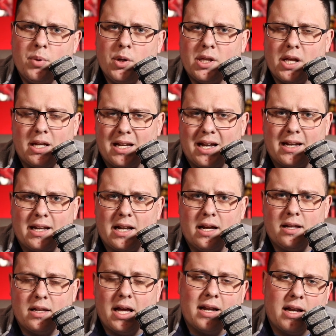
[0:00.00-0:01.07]
put that ninety
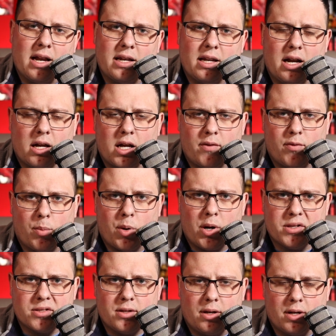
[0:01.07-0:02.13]
nine ninety nine 9.99 cover
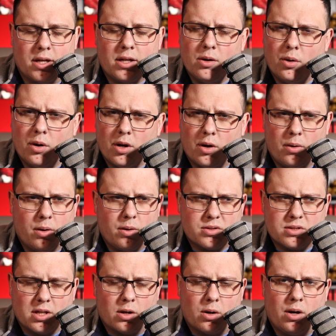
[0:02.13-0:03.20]
price on it you know uh, a
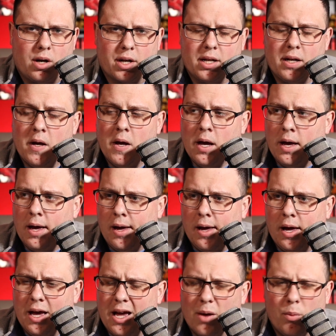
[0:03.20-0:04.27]
sticker on it
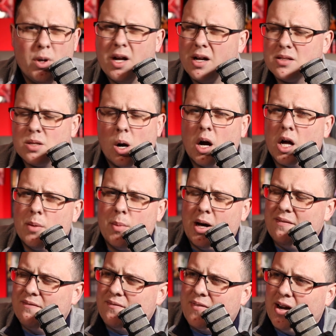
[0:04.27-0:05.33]
and we're not talking
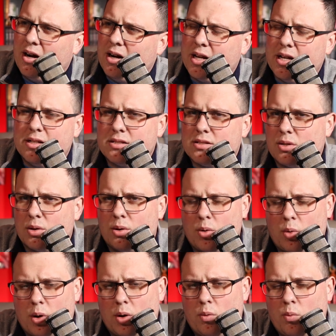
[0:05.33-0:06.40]
about variants or,
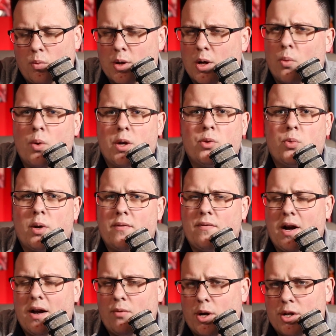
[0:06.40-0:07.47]
or you know 1 in
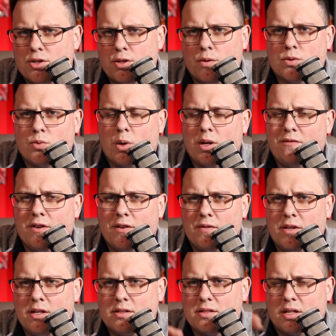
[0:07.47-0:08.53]
25 ratios 1 in
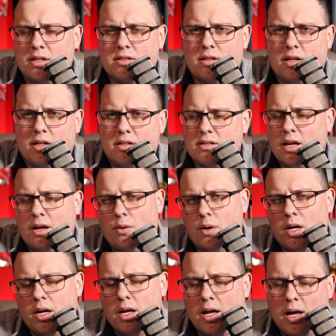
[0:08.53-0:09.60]
50s
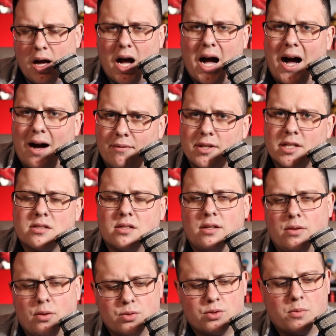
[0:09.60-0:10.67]
etc
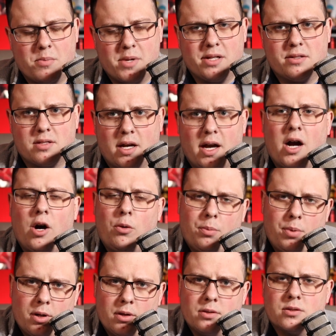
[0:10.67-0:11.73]
obviously those are meant to
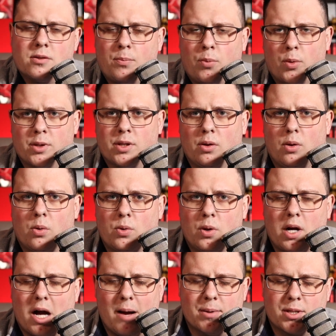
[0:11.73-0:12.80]
help support the
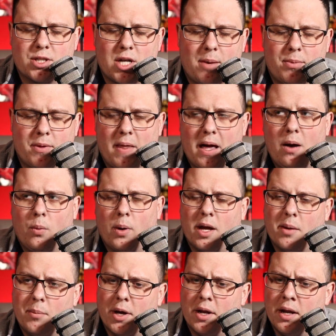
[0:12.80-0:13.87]
local comic shop in that
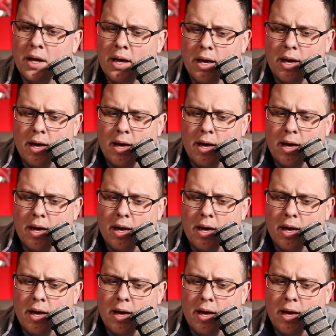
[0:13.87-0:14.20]
way but